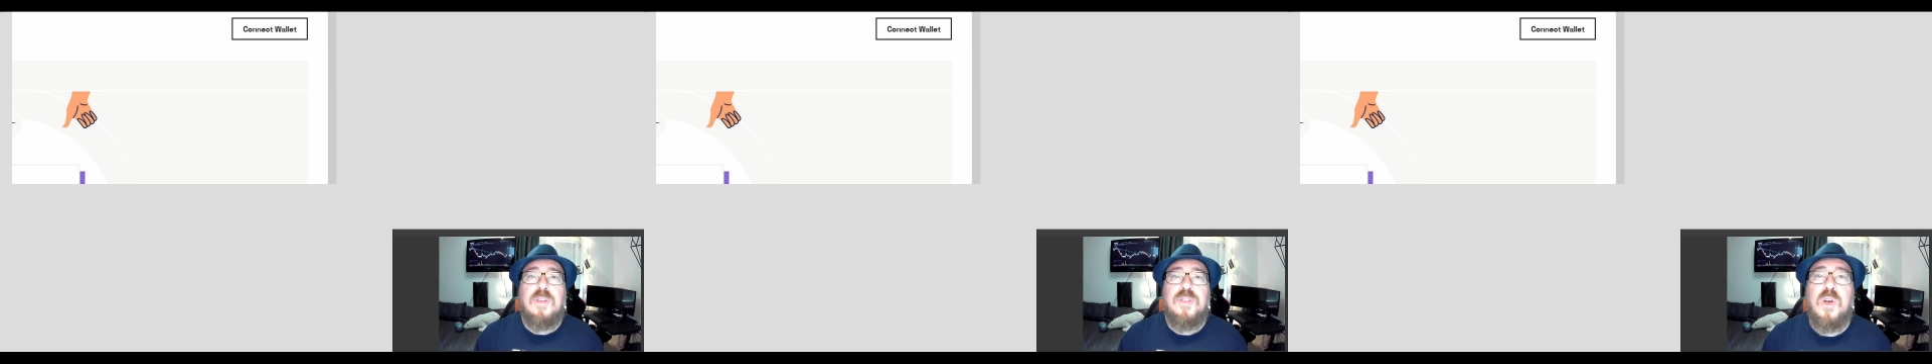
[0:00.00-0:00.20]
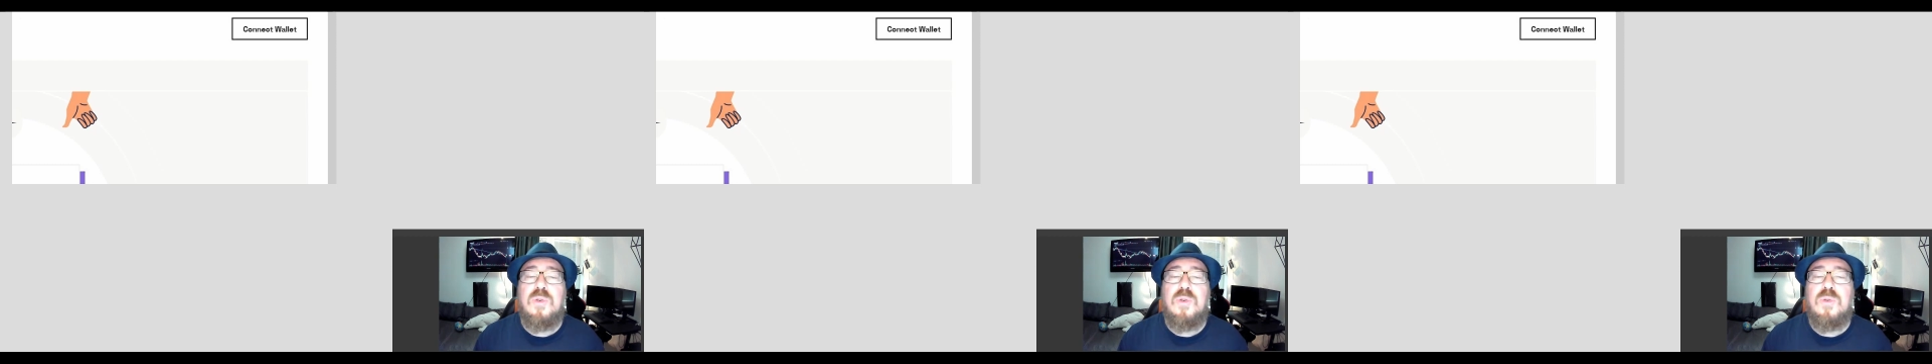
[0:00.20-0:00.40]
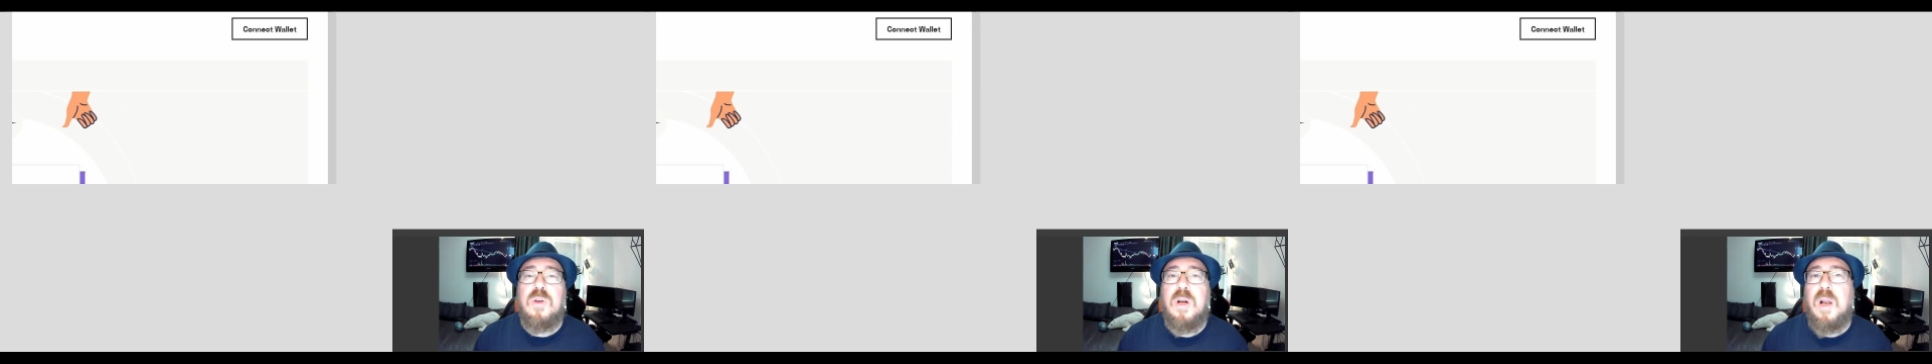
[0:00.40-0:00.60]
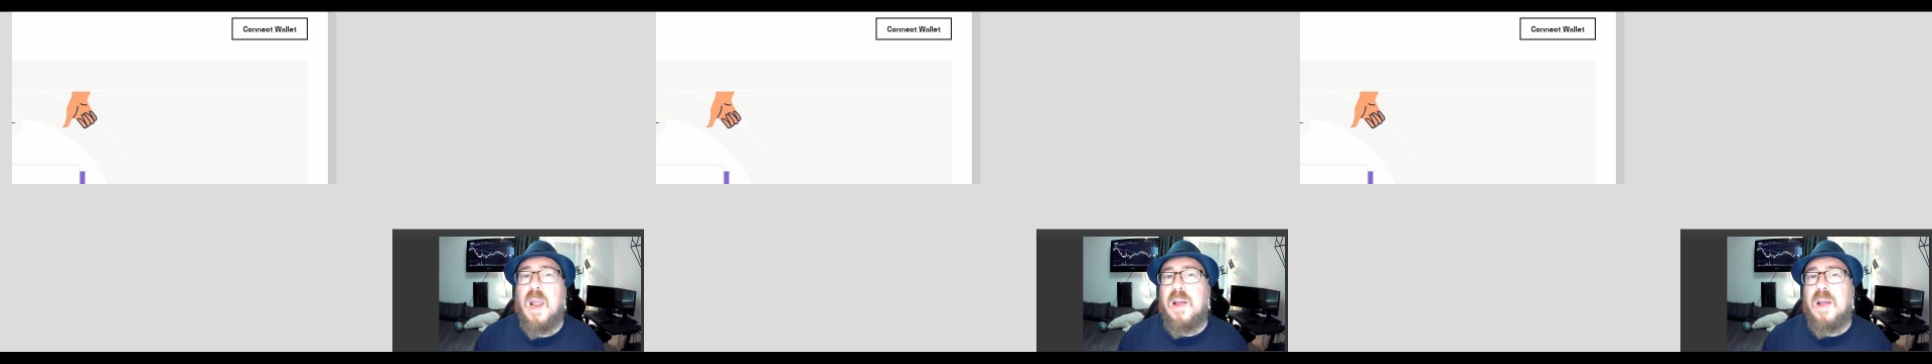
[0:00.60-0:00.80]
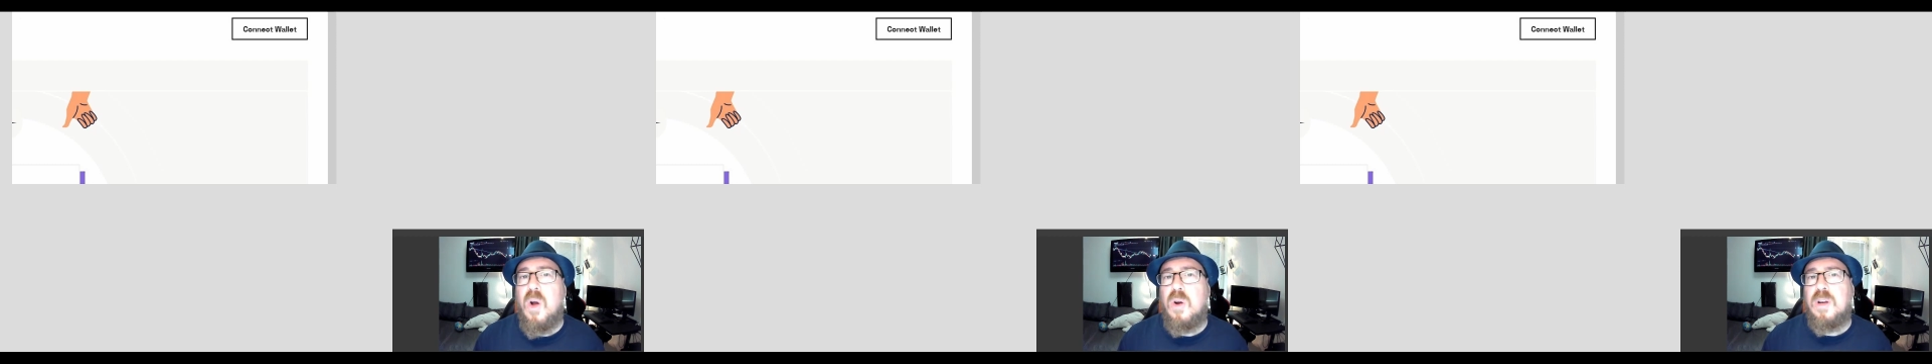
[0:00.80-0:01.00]
So
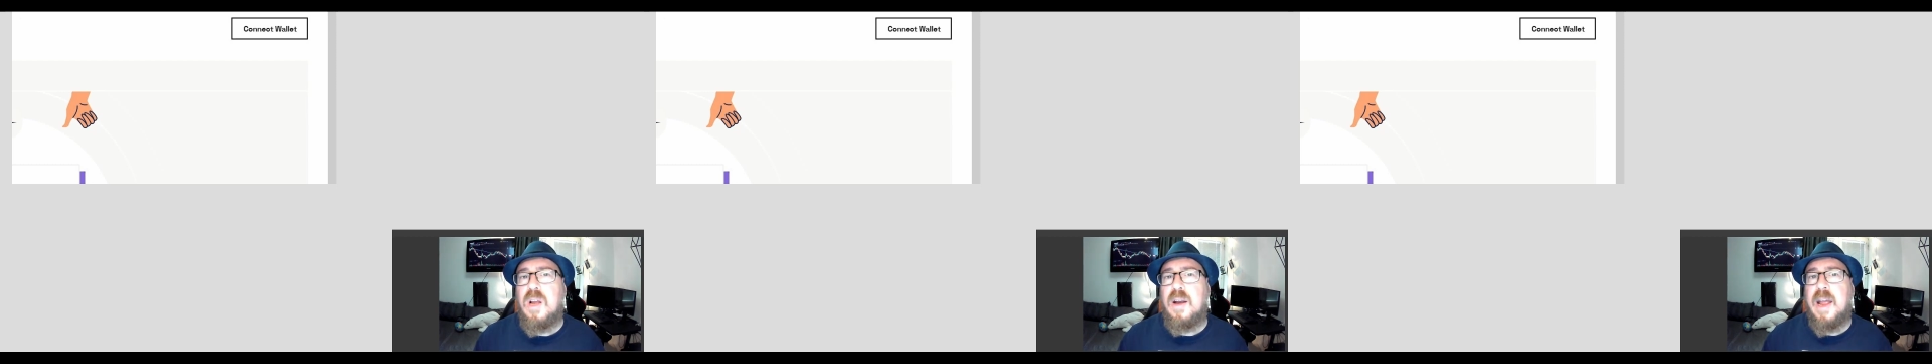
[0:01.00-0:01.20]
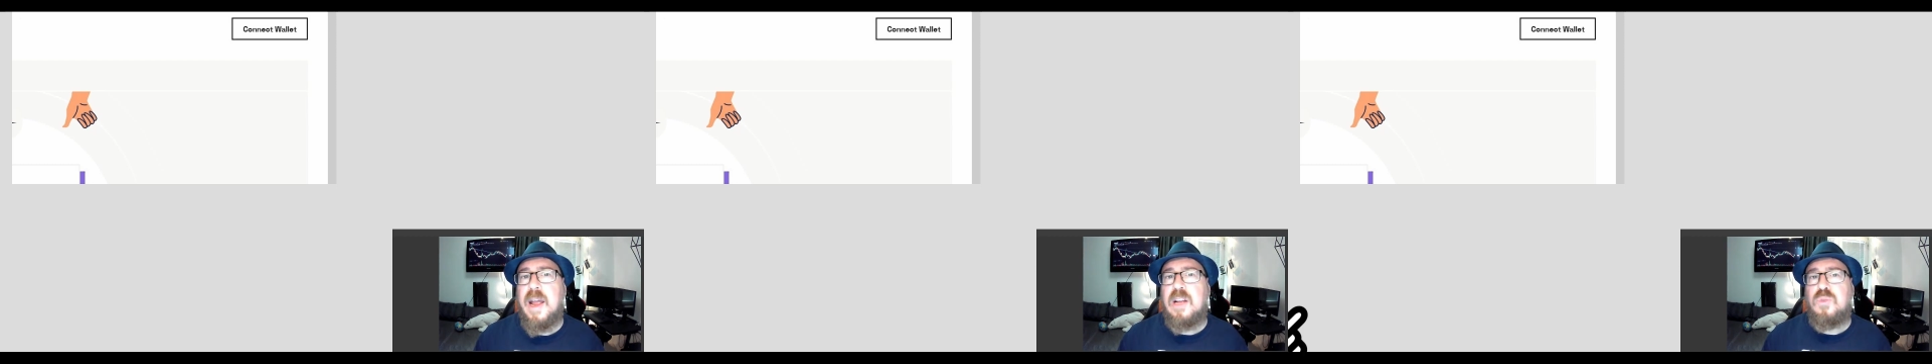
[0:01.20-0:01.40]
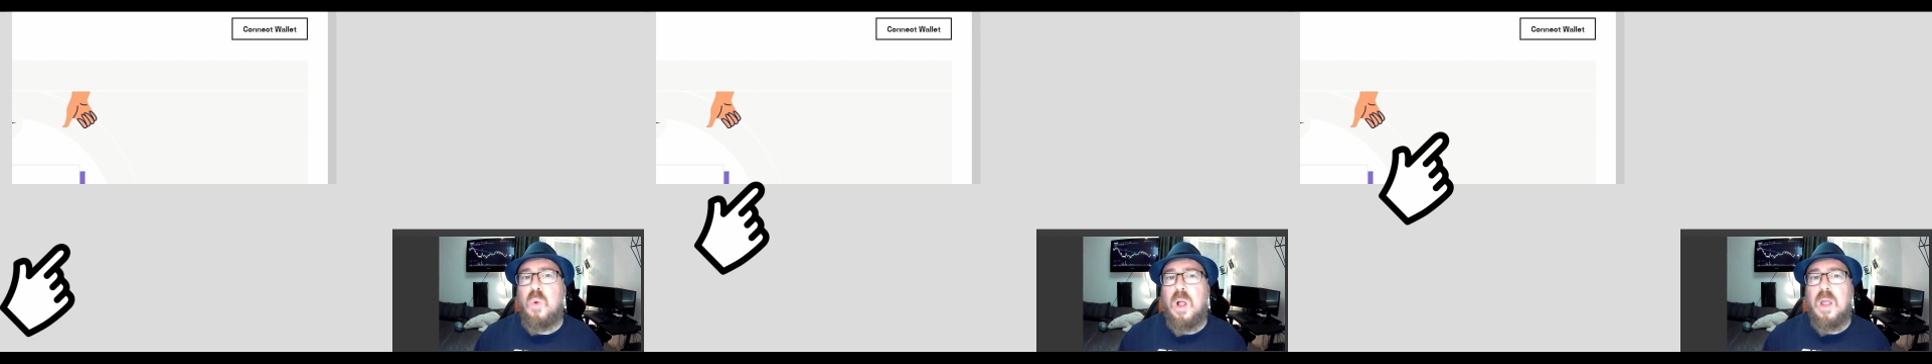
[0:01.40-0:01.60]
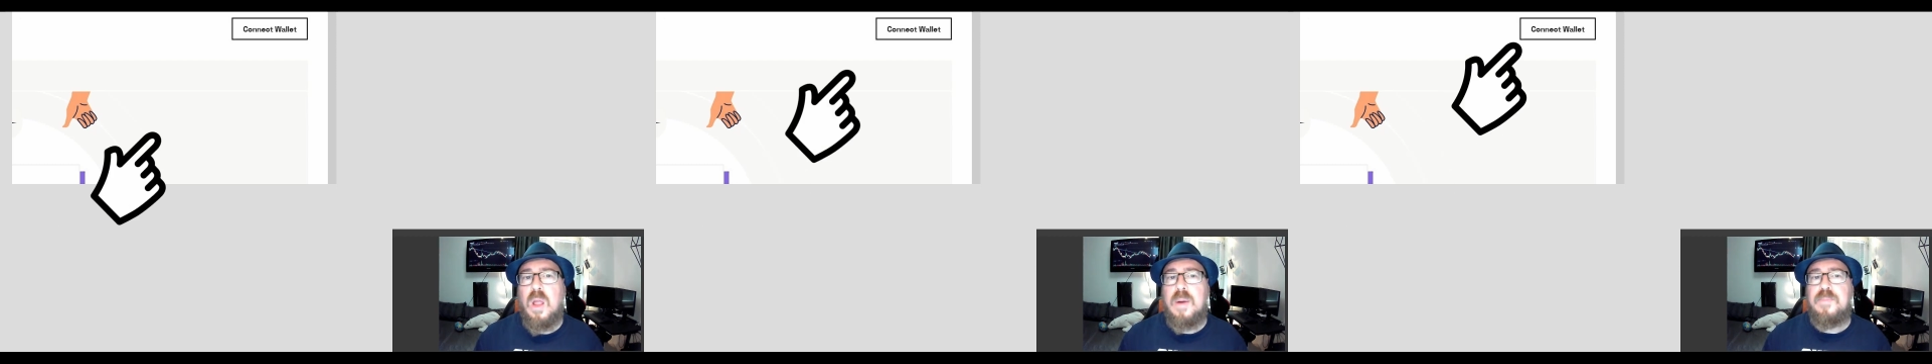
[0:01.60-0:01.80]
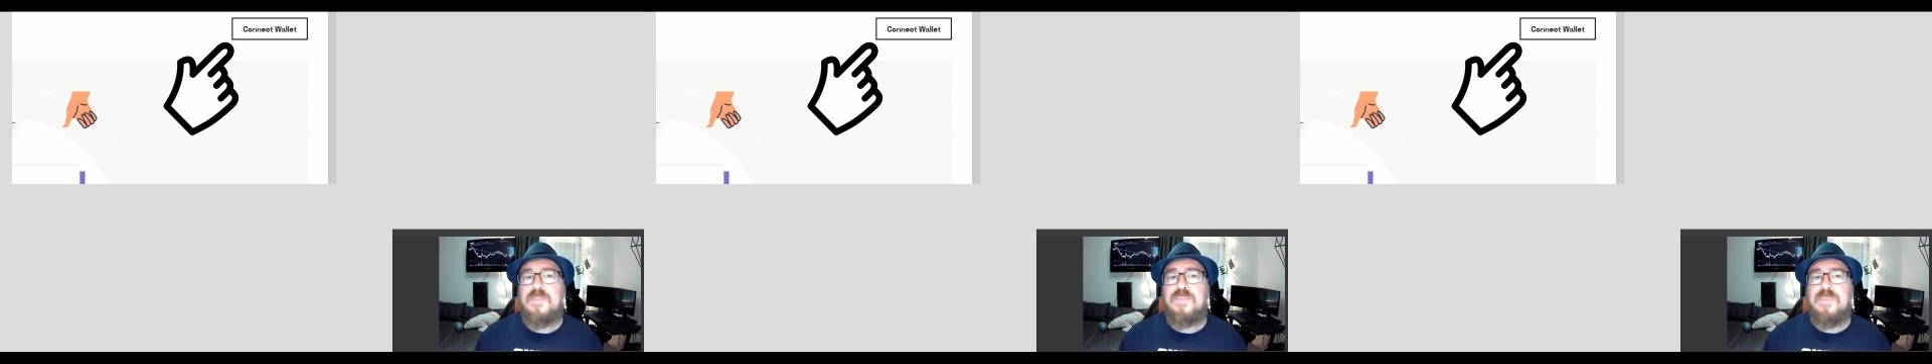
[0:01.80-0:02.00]
click on Connect Wallet,